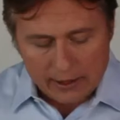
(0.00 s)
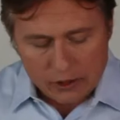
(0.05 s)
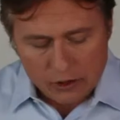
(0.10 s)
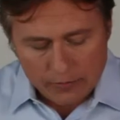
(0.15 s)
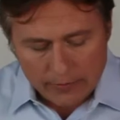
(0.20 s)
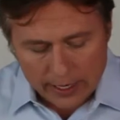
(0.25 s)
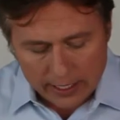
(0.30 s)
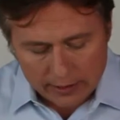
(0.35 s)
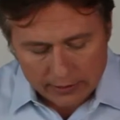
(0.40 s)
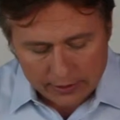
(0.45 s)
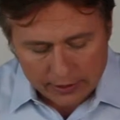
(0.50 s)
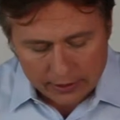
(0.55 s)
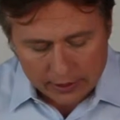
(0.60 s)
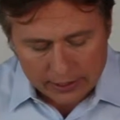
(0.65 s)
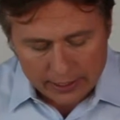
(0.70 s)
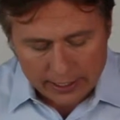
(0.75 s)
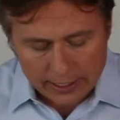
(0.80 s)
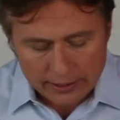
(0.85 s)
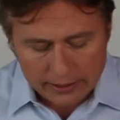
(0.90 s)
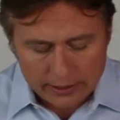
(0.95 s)
as you make
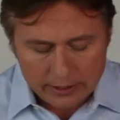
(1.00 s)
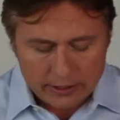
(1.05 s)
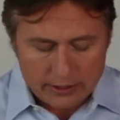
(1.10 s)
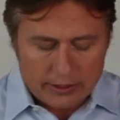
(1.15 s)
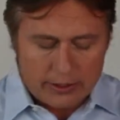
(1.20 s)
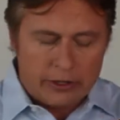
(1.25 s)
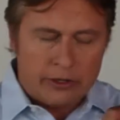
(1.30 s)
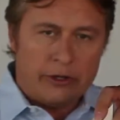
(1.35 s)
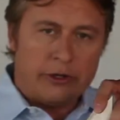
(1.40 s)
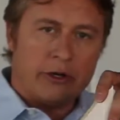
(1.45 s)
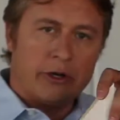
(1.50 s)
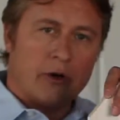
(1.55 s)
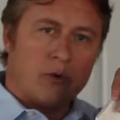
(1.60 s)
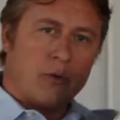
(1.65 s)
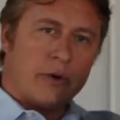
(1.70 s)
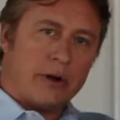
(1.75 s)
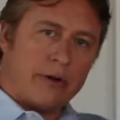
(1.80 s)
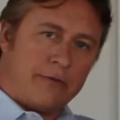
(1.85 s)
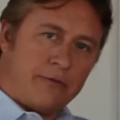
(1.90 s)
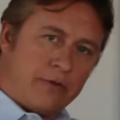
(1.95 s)
this cut, you're going
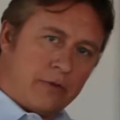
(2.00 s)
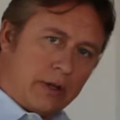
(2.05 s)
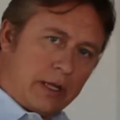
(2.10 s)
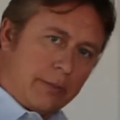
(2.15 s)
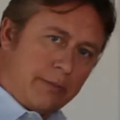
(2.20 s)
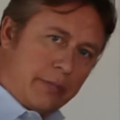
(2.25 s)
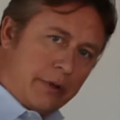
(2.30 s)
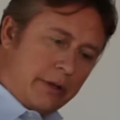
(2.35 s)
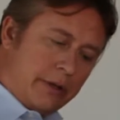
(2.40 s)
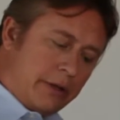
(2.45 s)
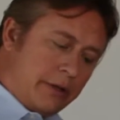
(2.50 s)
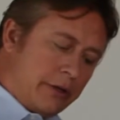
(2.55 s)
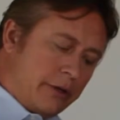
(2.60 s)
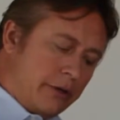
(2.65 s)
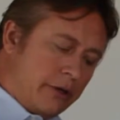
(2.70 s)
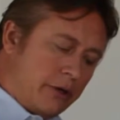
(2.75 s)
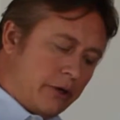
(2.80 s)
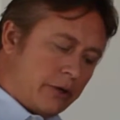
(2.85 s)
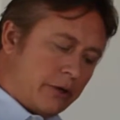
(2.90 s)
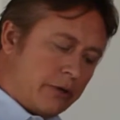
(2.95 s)
to want to flip
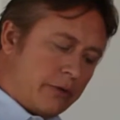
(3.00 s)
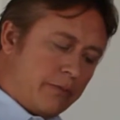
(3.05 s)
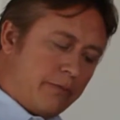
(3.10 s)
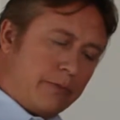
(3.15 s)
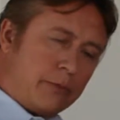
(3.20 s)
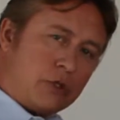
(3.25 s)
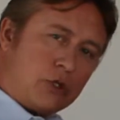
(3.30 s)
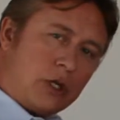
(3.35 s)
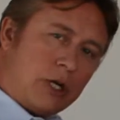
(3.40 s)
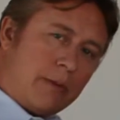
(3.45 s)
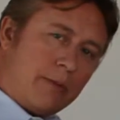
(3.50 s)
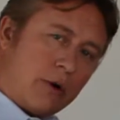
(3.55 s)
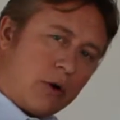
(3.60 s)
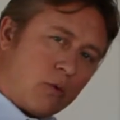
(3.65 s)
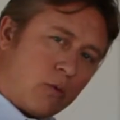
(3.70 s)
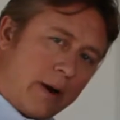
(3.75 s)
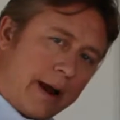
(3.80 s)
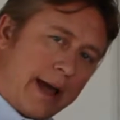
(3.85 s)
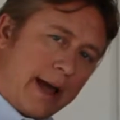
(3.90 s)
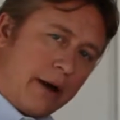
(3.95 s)
your trim
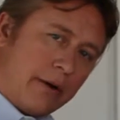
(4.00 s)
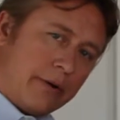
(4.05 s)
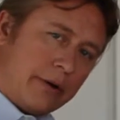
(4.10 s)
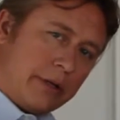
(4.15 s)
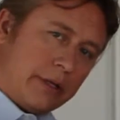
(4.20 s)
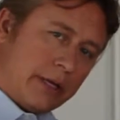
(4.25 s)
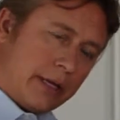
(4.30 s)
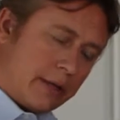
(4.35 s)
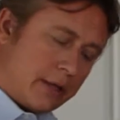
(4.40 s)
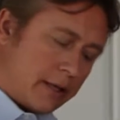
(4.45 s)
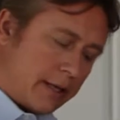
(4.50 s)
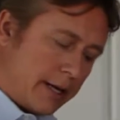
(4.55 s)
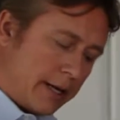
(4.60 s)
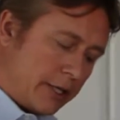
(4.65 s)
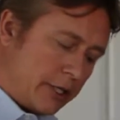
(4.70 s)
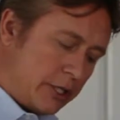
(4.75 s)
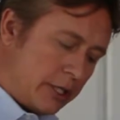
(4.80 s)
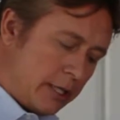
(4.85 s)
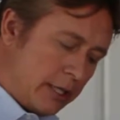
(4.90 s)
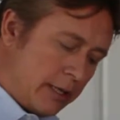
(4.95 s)
around as
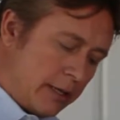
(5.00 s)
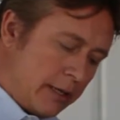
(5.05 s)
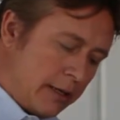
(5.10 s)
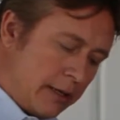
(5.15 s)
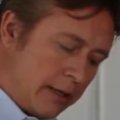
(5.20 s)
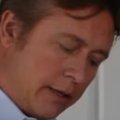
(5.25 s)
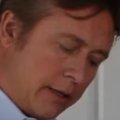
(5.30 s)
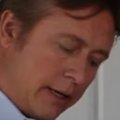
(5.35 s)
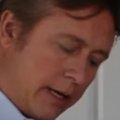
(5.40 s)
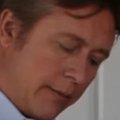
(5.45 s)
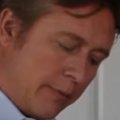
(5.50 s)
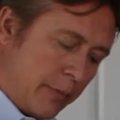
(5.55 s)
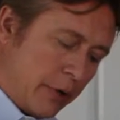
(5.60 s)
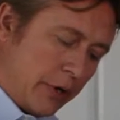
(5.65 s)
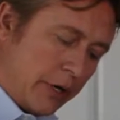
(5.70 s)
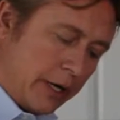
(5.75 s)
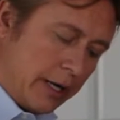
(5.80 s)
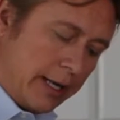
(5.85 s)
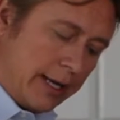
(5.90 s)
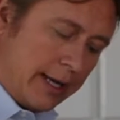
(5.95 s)
such and
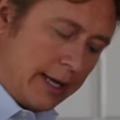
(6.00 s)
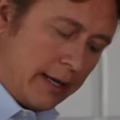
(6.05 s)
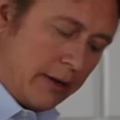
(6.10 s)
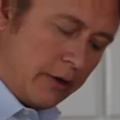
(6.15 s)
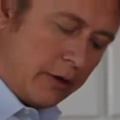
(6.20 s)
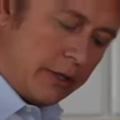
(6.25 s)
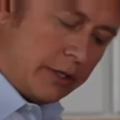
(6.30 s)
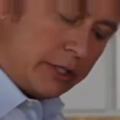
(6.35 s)
put it in